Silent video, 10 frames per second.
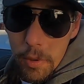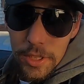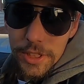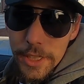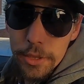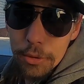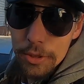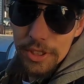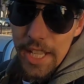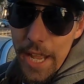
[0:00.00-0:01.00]
once it
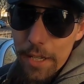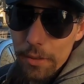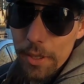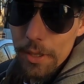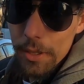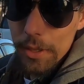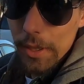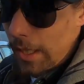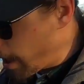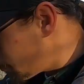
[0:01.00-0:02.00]
cools down,
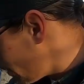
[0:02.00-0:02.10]
I'll